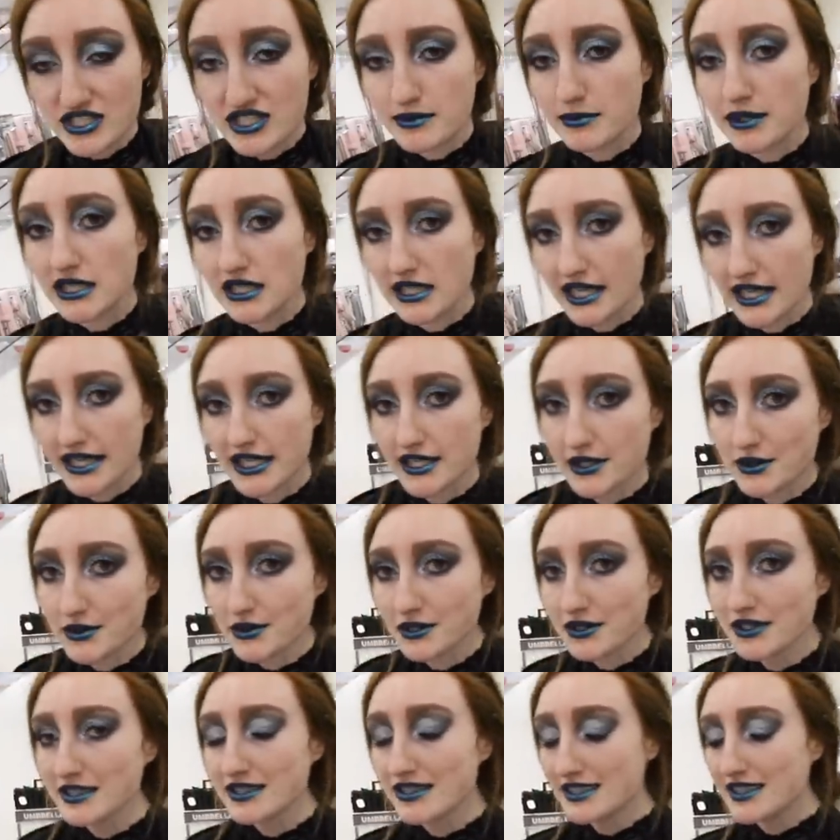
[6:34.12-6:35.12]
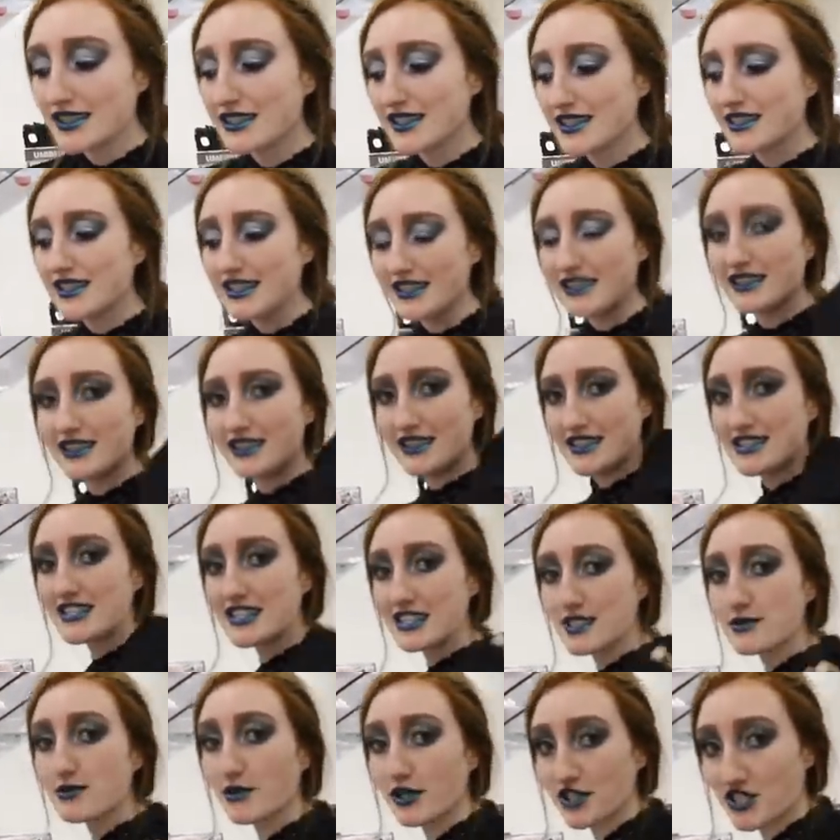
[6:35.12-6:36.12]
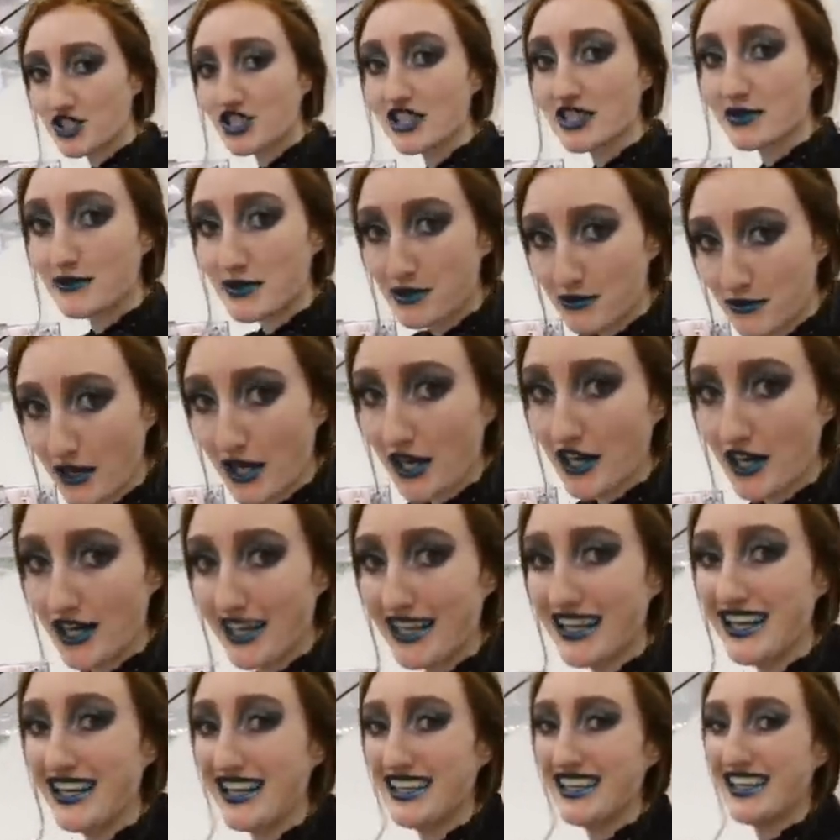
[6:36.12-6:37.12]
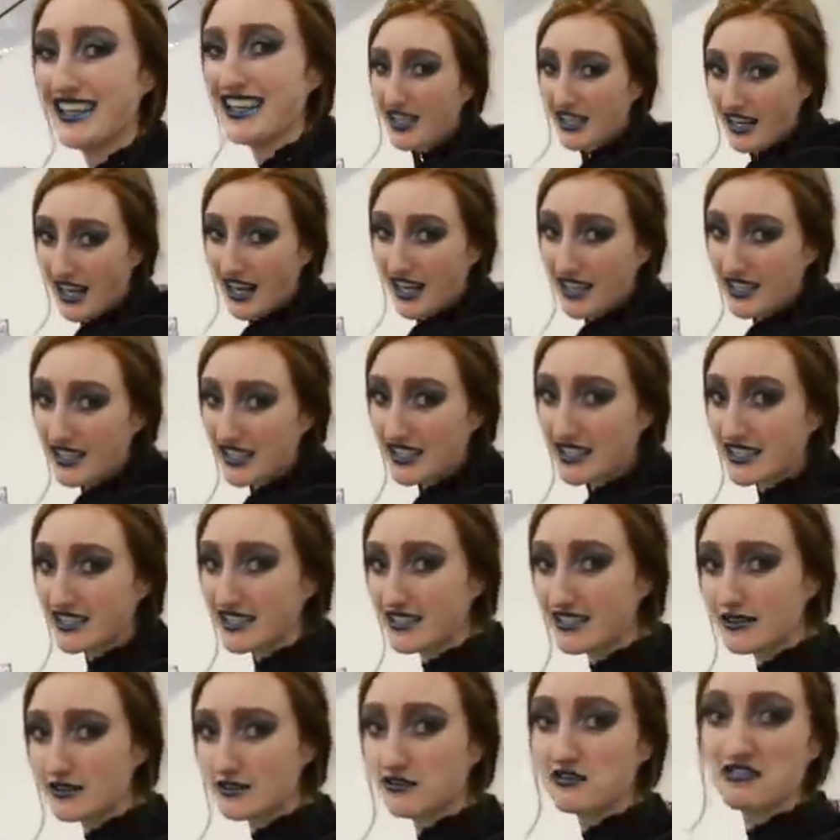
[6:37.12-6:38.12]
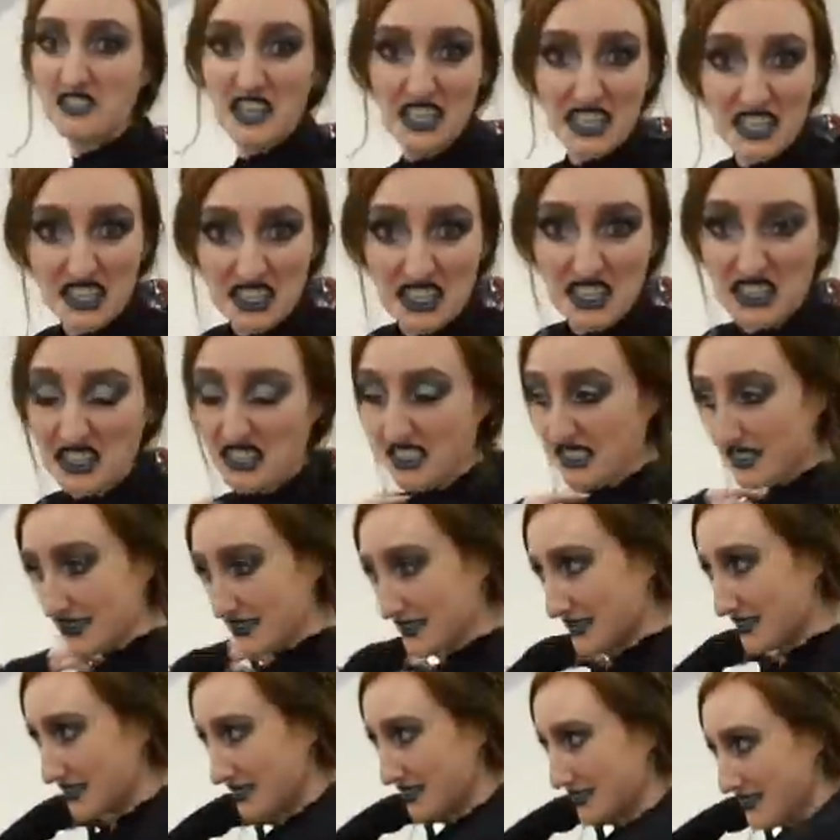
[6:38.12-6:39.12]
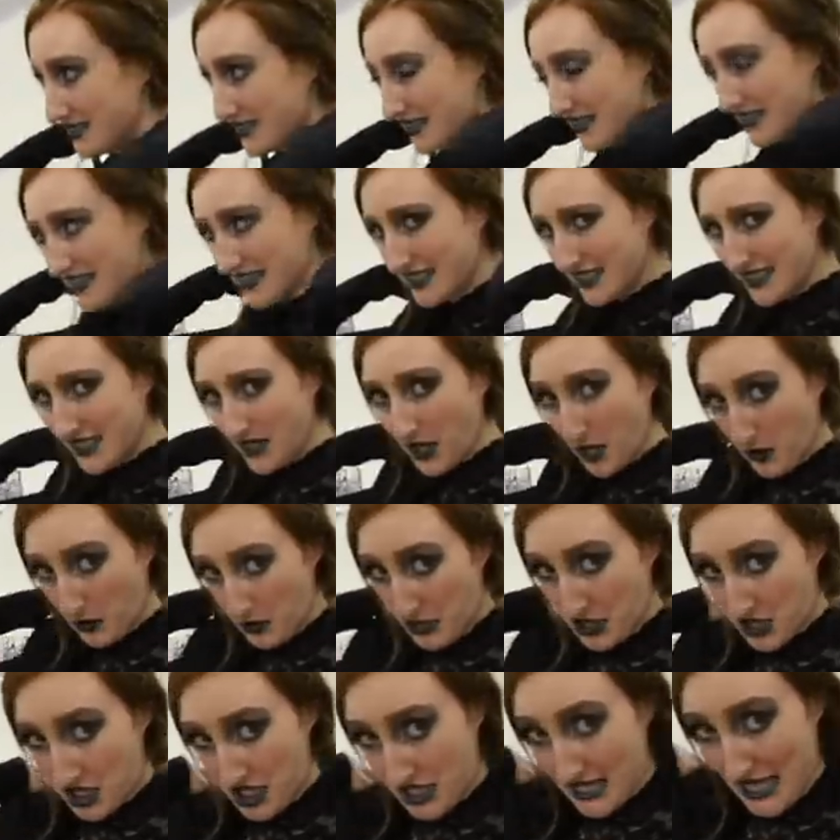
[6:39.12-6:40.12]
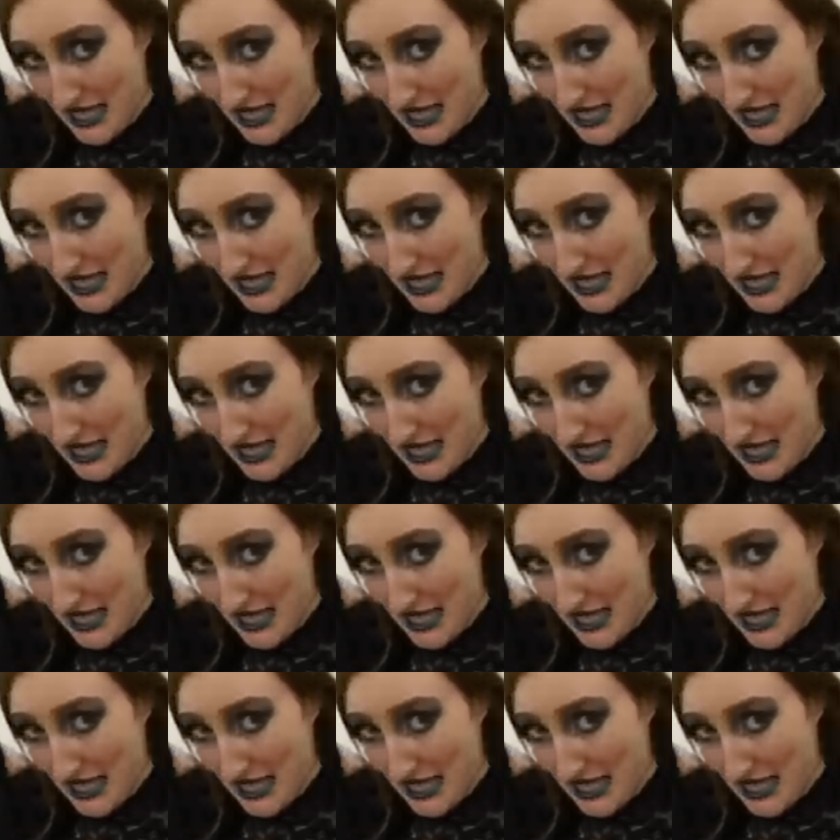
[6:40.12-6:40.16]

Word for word: was a millennial, this is what she'd be wearing. Kanken, fake Kanken, and her witch's